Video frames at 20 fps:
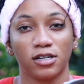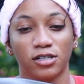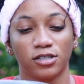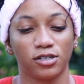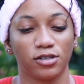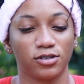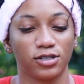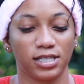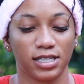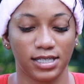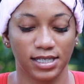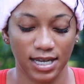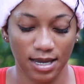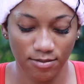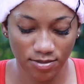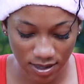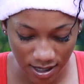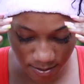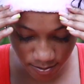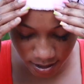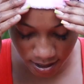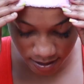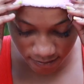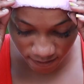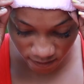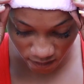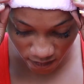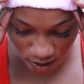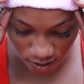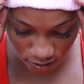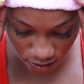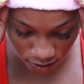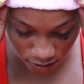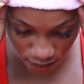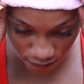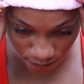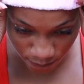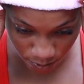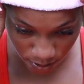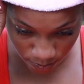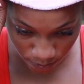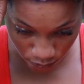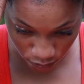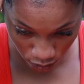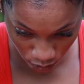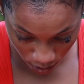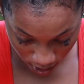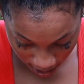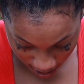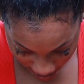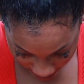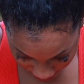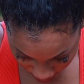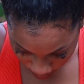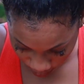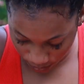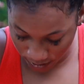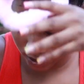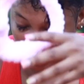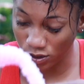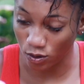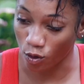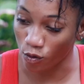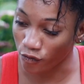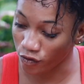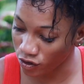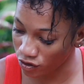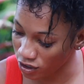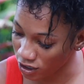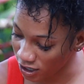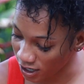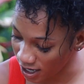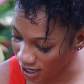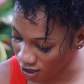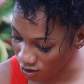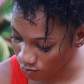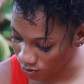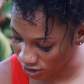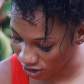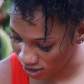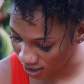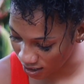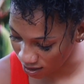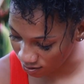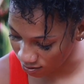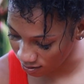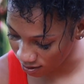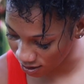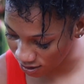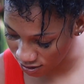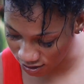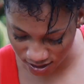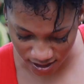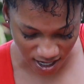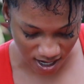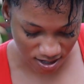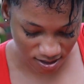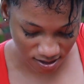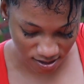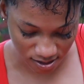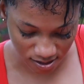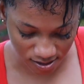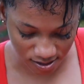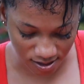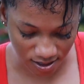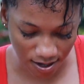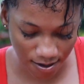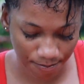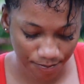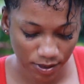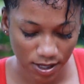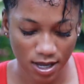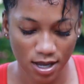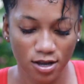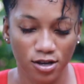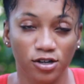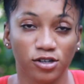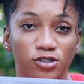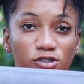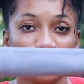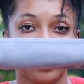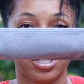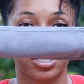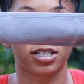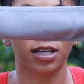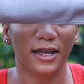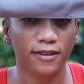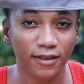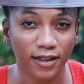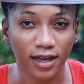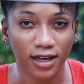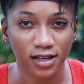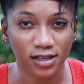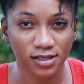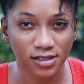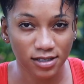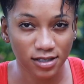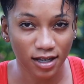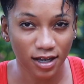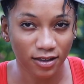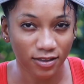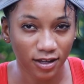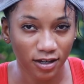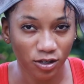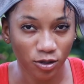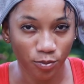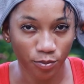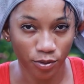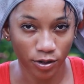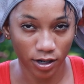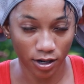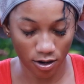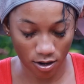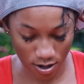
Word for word: So it's the same thing, but in Velcro, people don't want to have to put this over their hair, which I understand because, yeah. So you just get this and then you put it